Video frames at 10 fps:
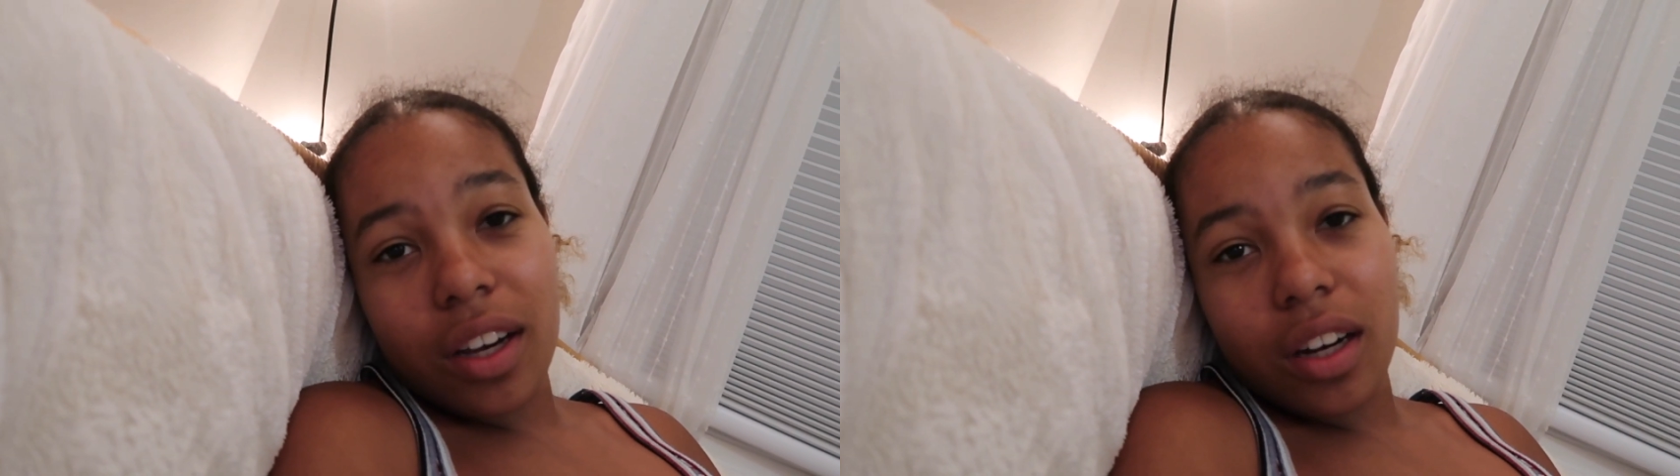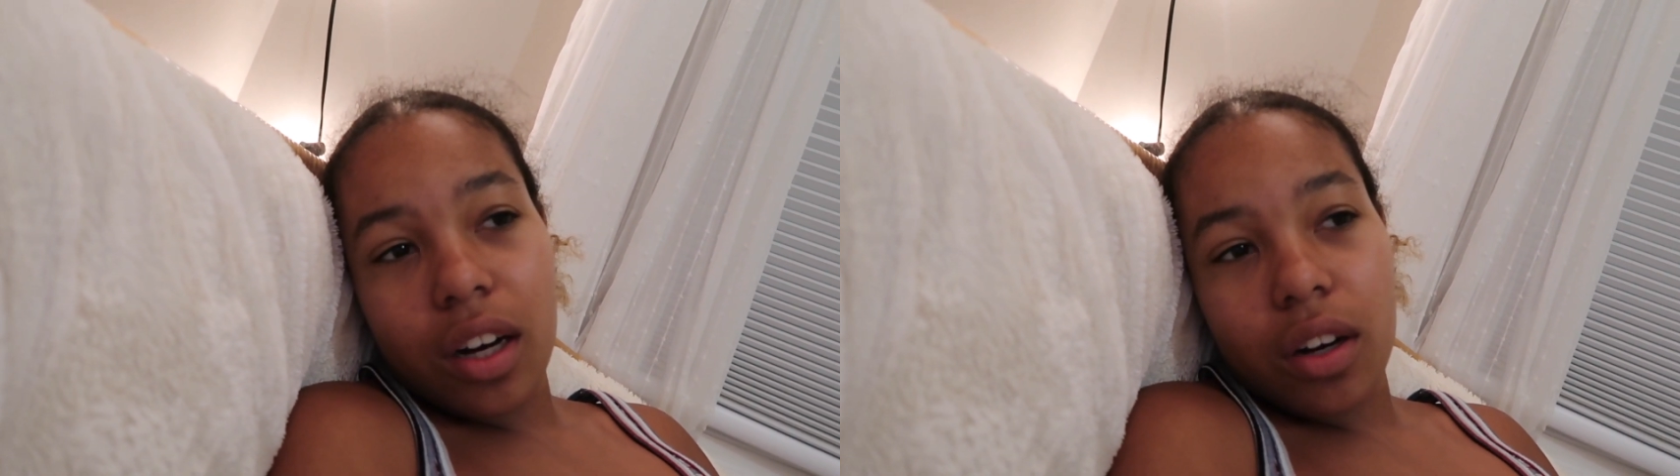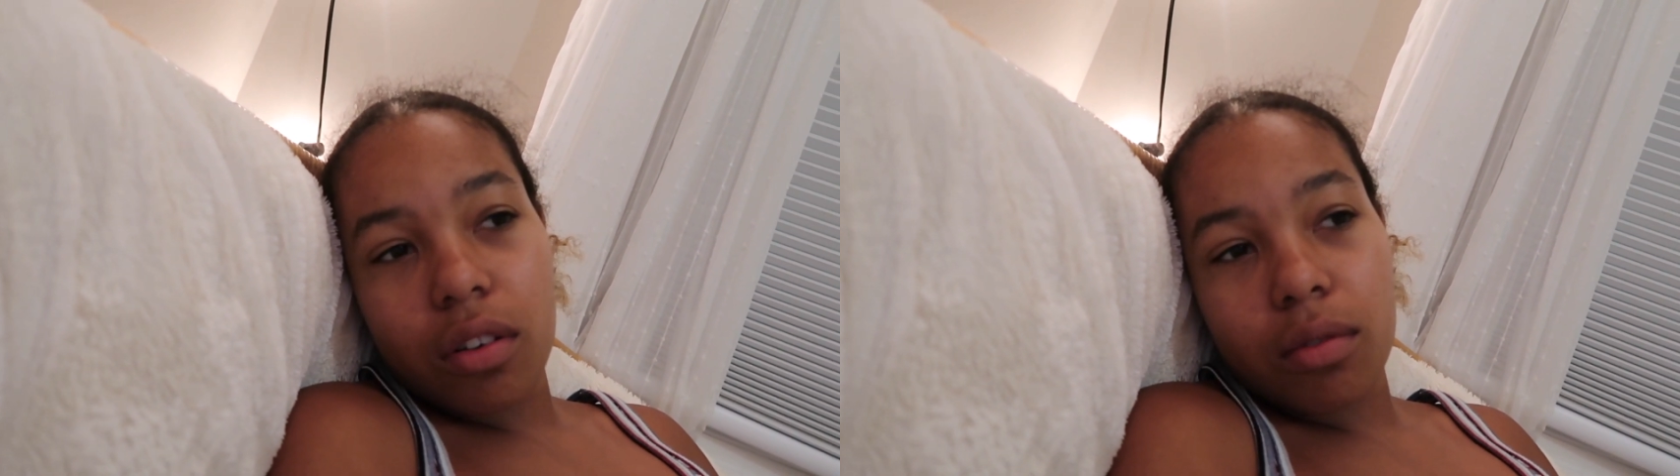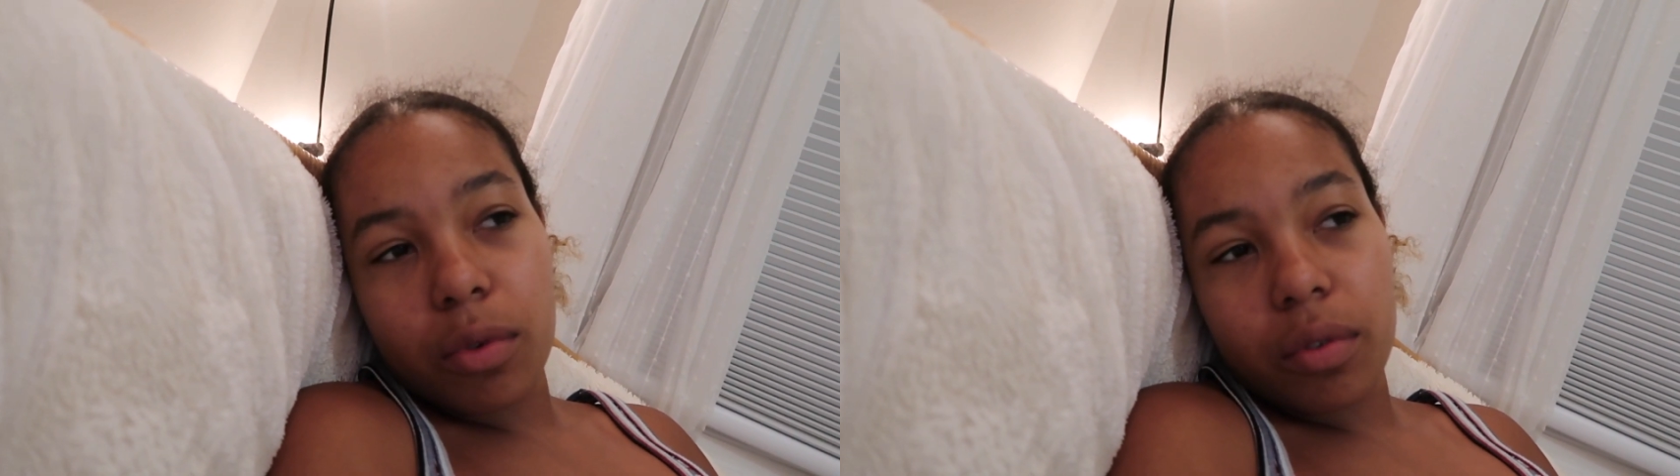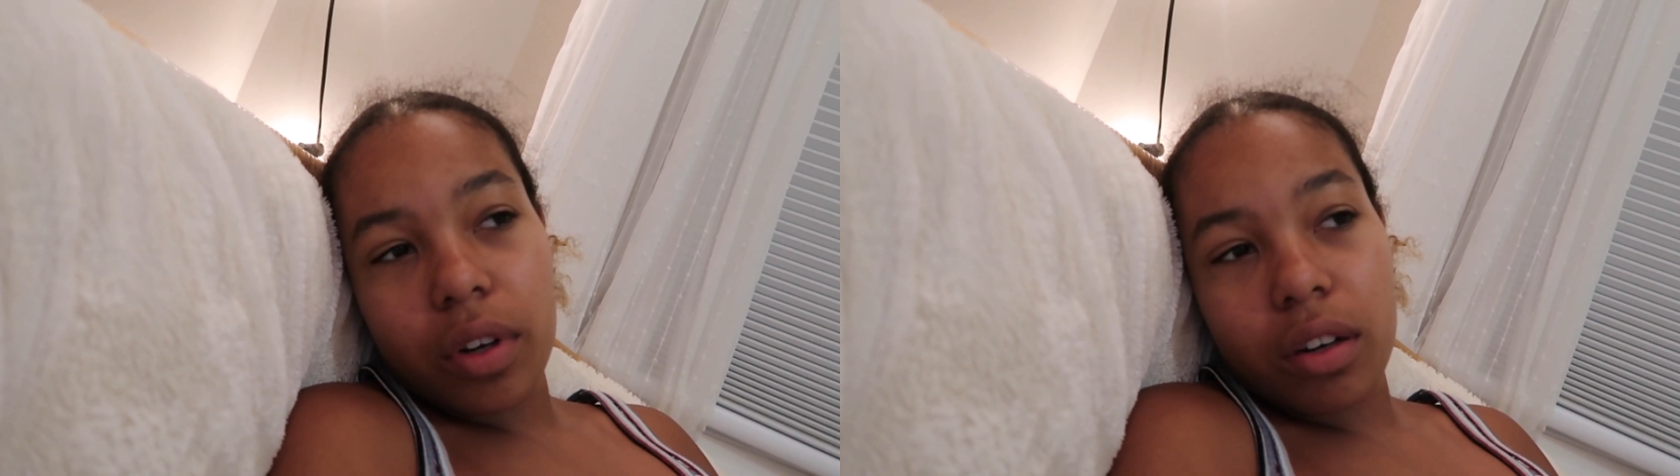I got
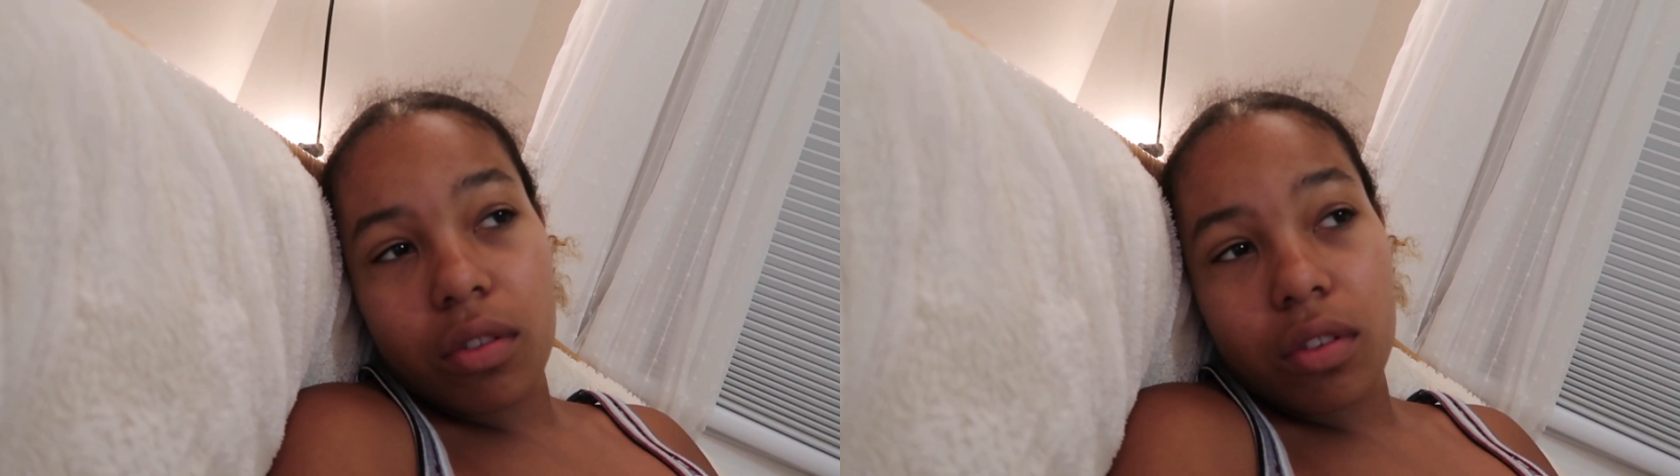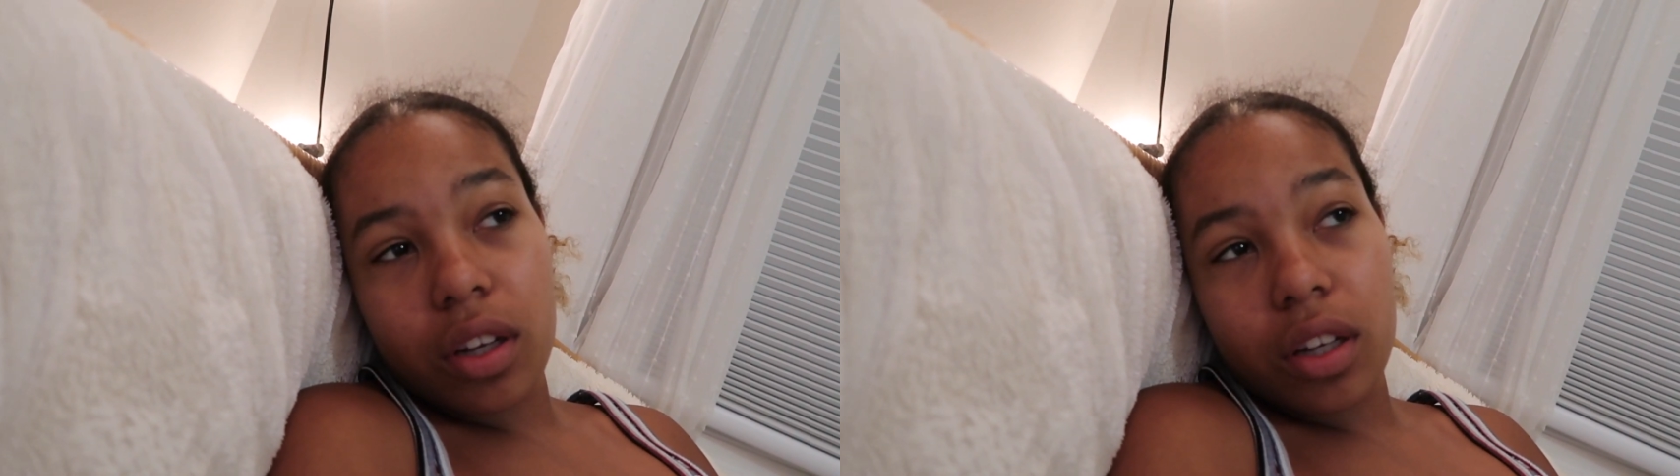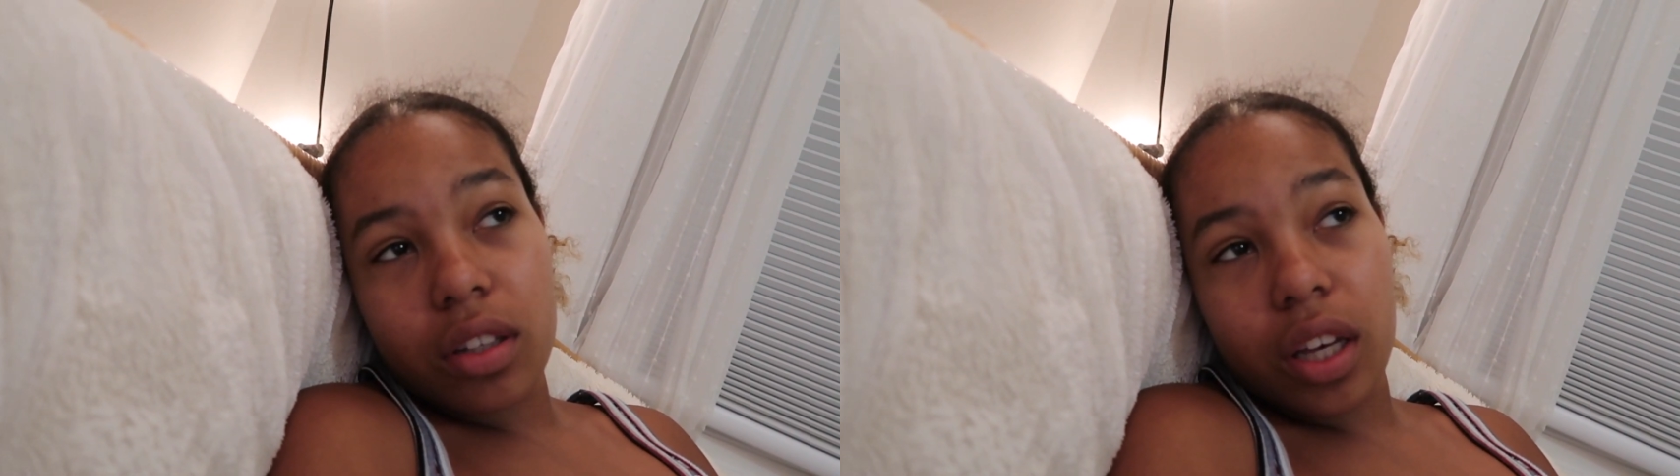home around like